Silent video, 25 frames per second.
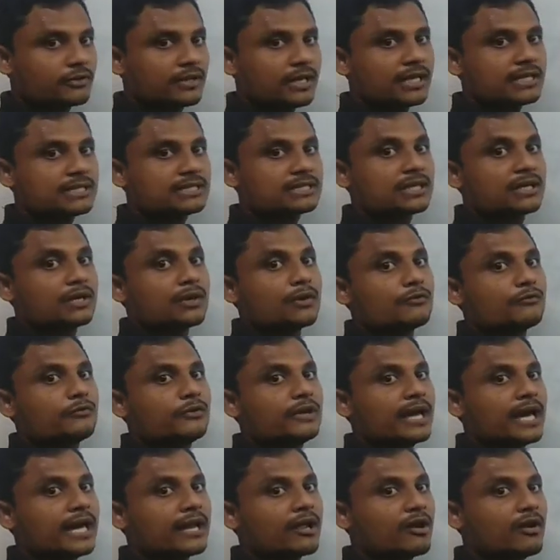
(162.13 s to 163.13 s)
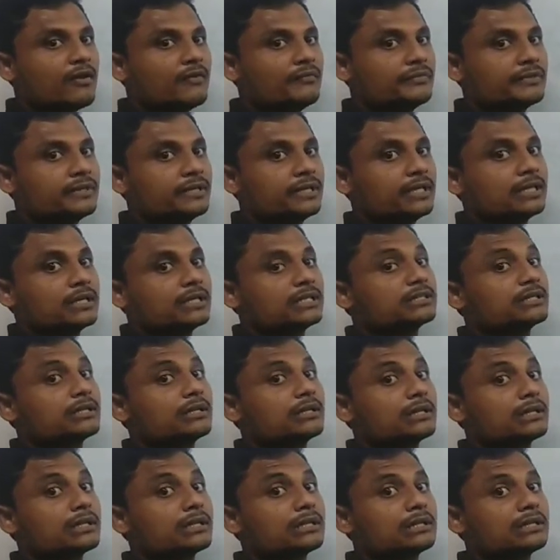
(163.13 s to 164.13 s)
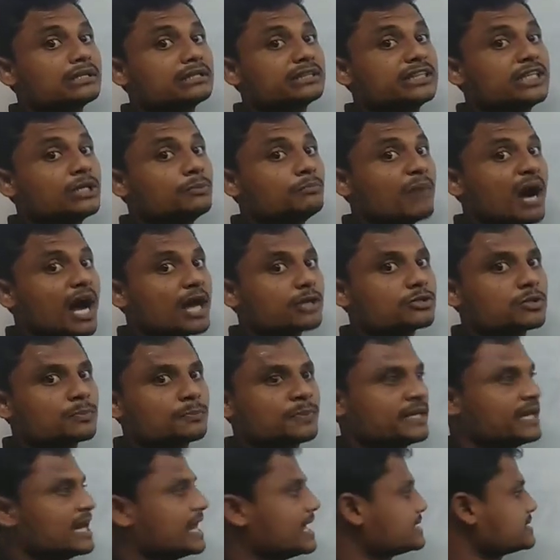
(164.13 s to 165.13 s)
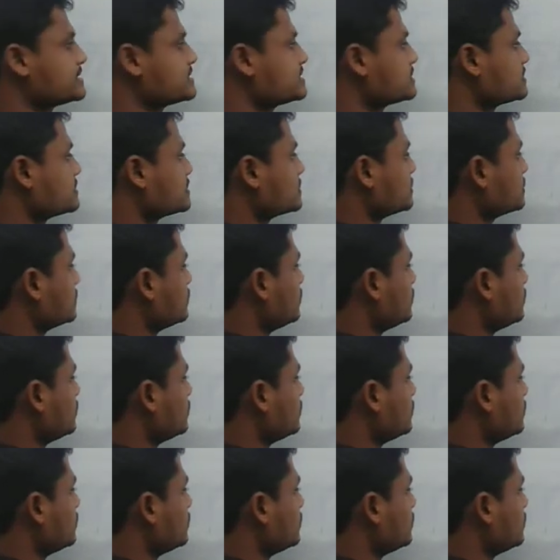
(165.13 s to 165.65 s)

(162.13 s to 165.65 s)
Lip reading: this, we are having the Marsupilos.